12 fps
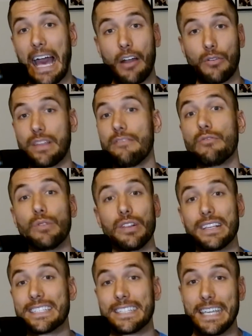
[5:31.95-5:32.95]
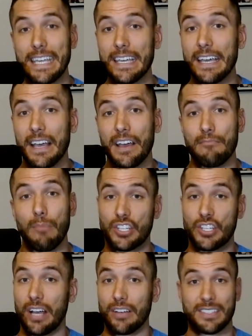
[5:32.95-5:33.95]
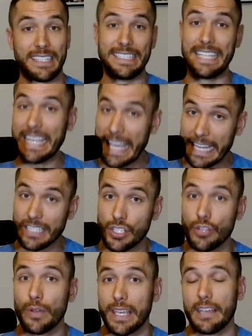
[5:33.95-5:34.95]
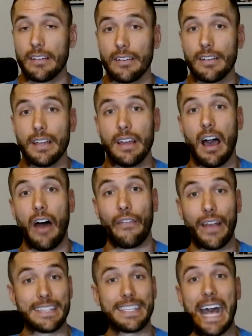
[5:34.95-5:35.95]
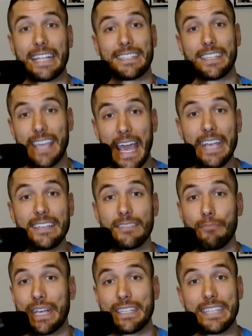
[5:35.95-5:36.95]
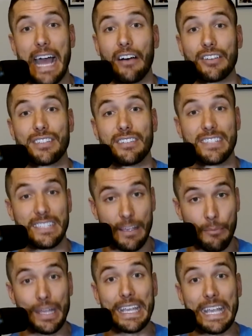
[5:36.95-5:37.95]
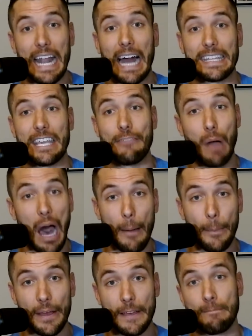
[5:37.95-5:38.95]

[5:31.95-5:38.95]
I don't even really see much else to dig into here unless that's the case, because Dallas simply cannot keep up